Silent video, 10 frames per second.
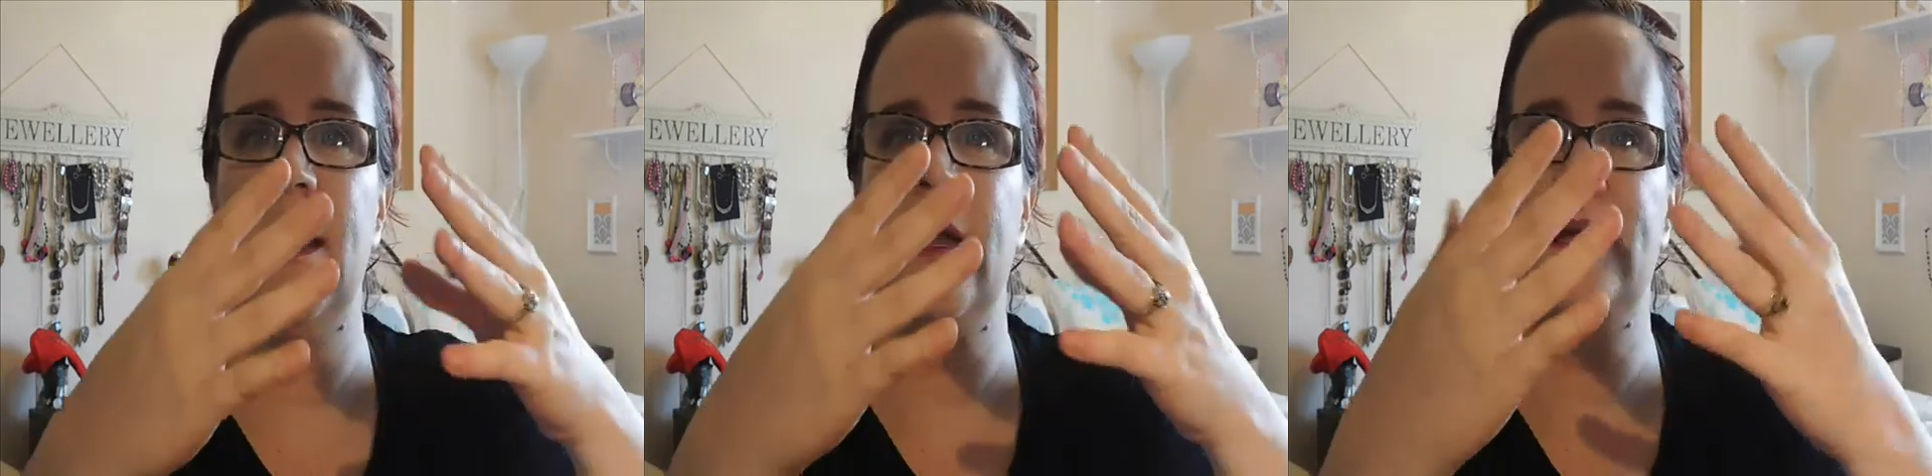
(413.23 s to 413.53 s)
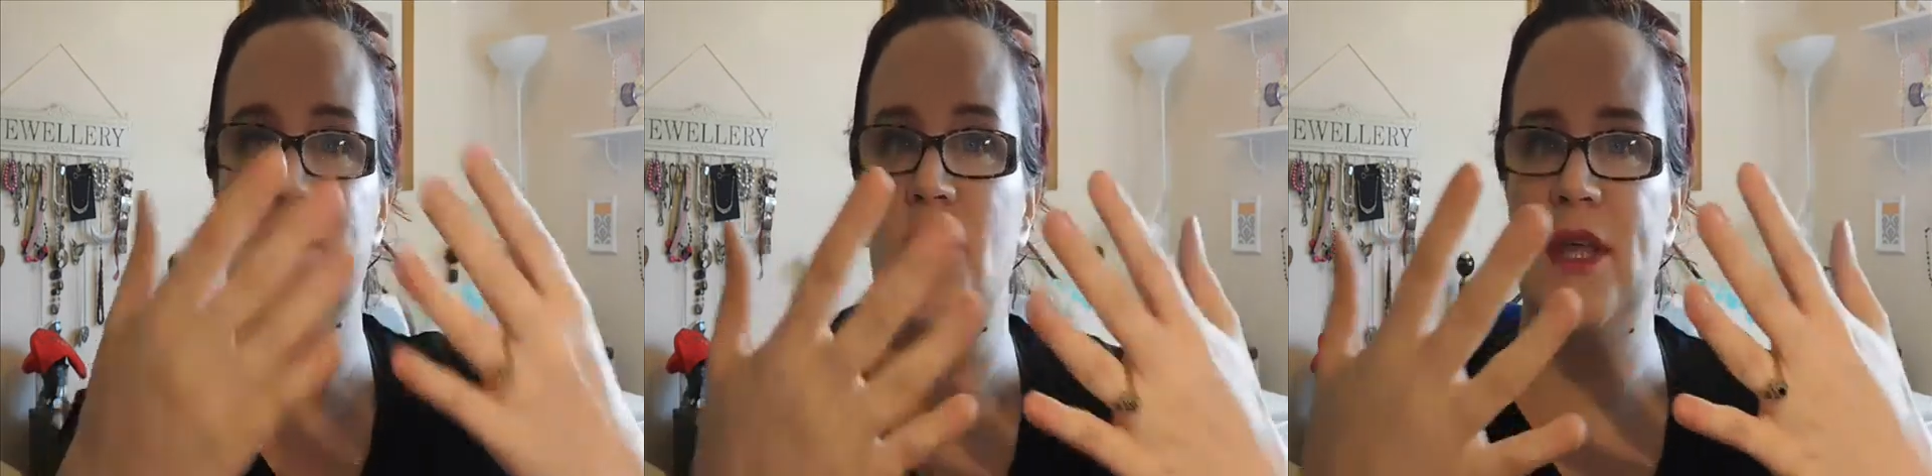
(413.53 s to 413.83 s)

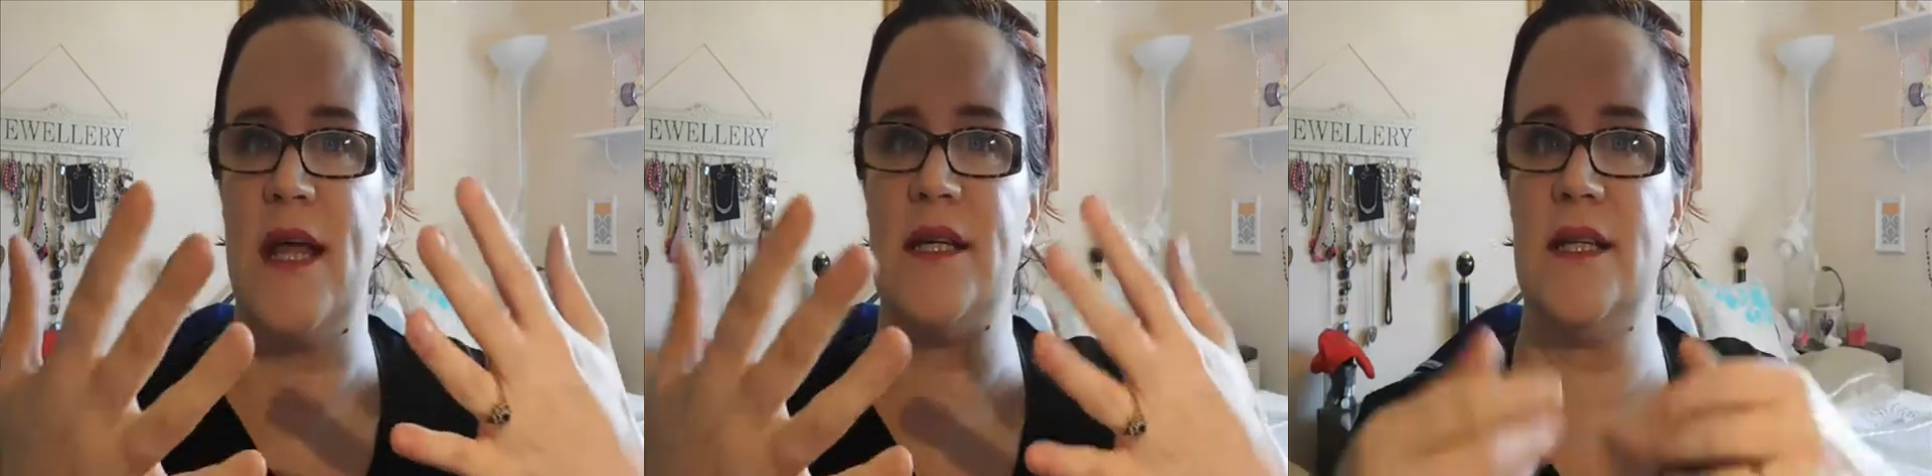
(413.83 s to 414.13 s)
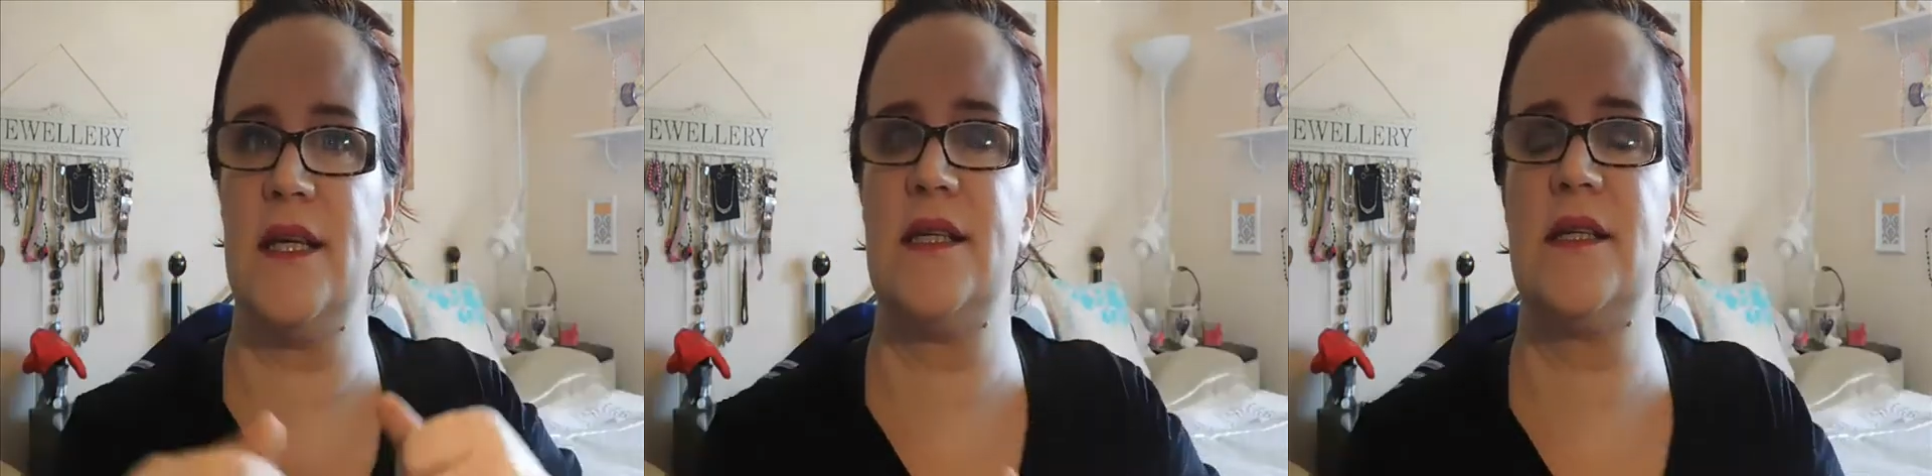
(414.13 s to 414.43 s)
it on the end of
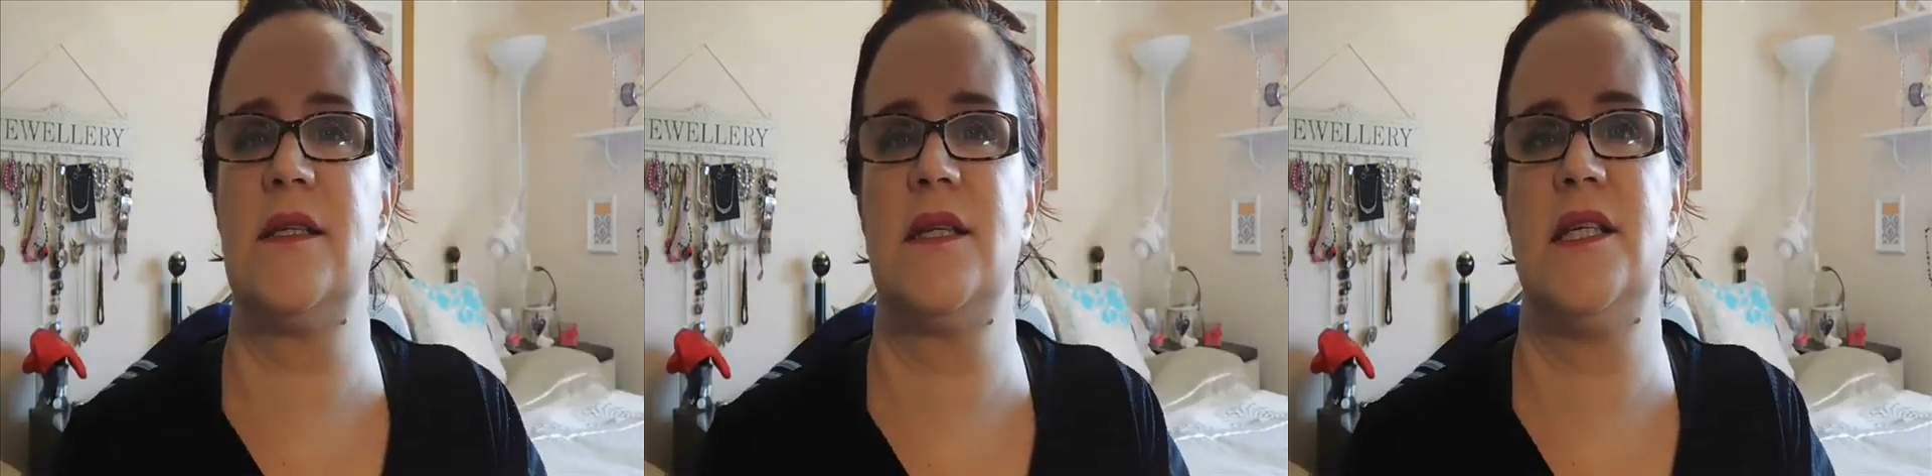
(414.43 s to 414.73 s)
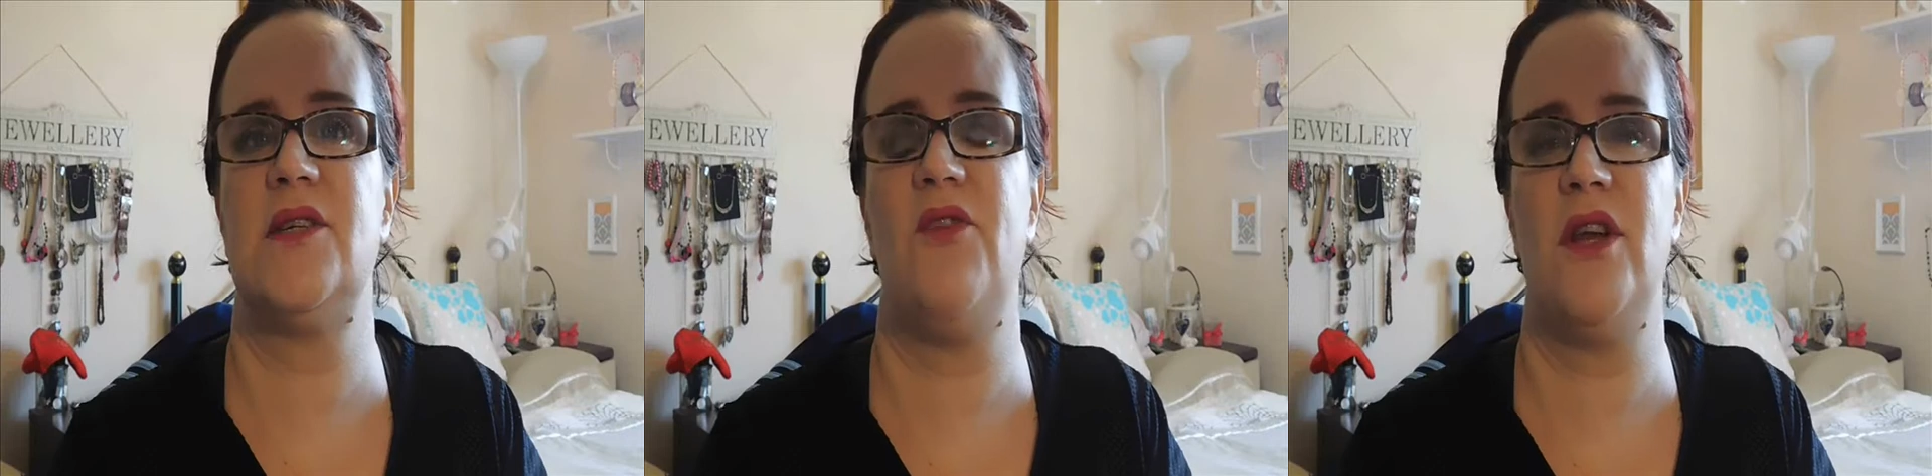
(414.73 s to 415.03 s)

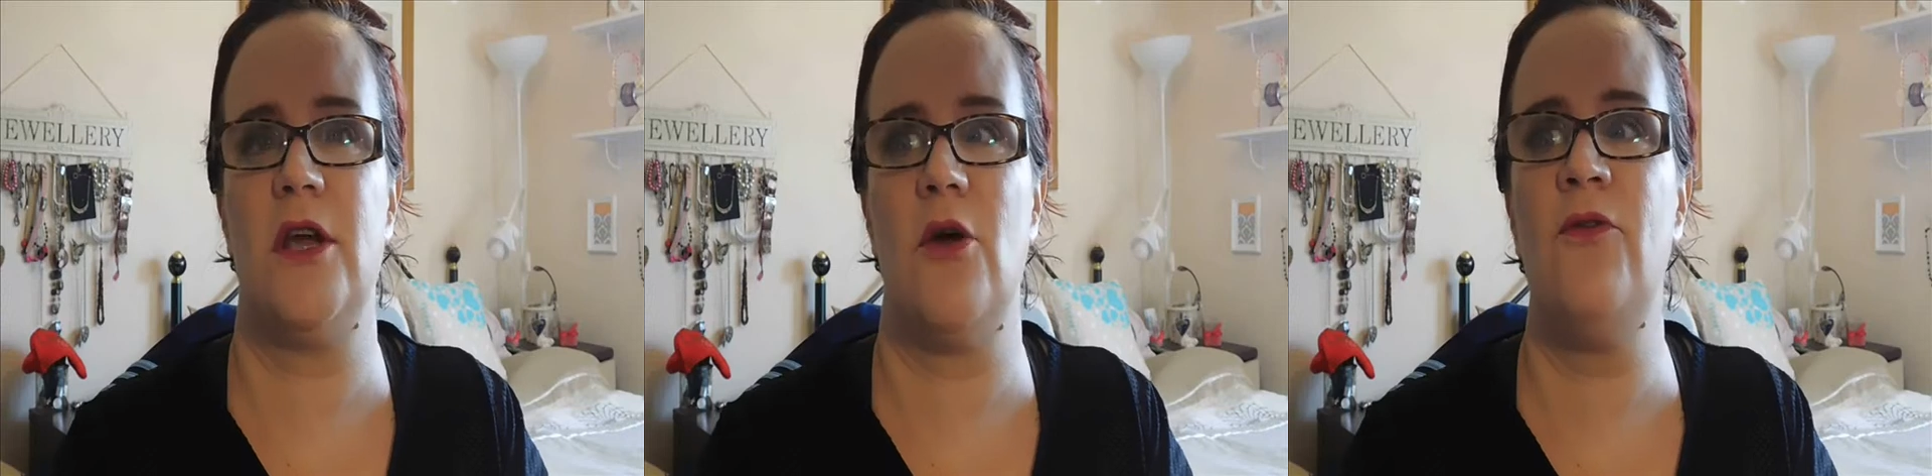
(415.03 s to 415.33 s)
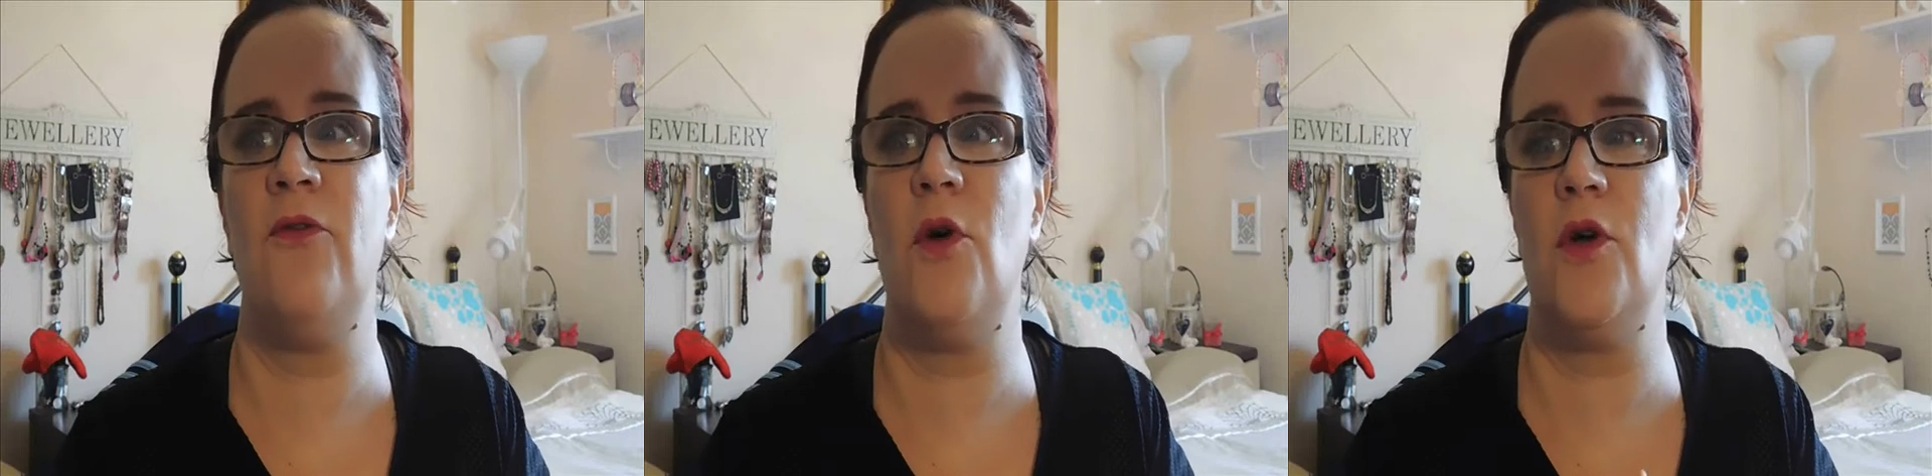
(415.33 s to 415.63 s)
this video
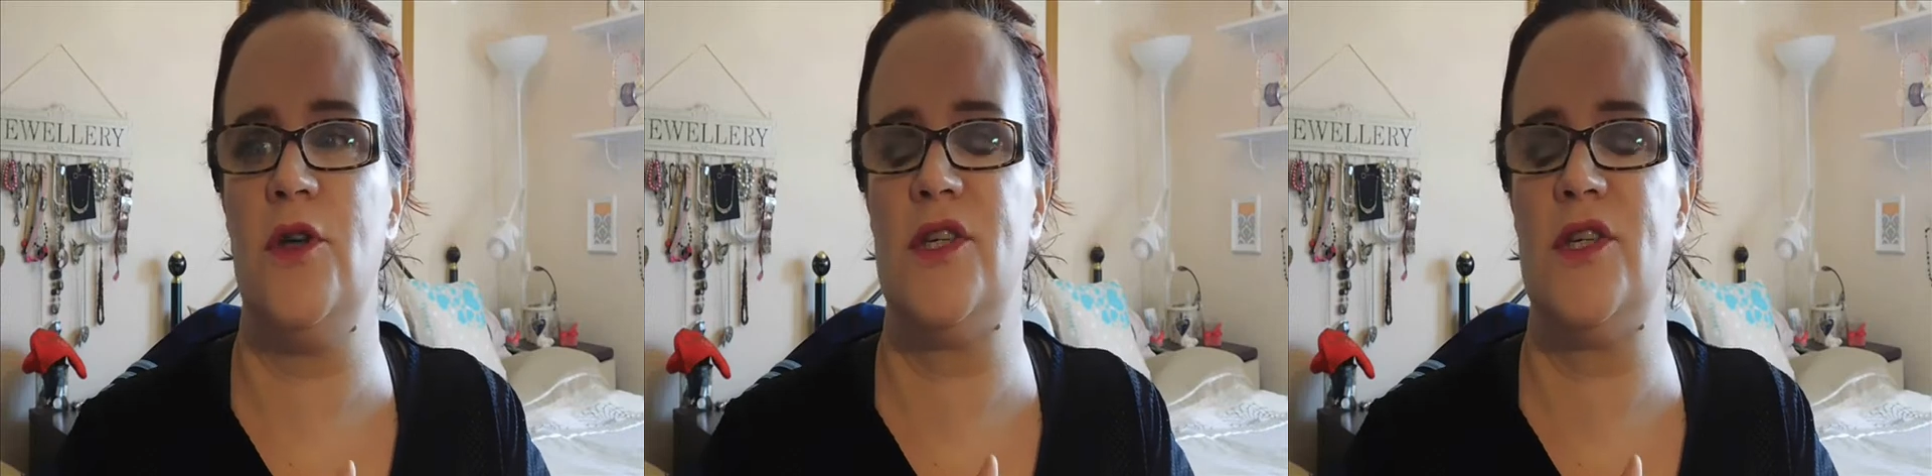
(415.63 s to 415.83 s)
for you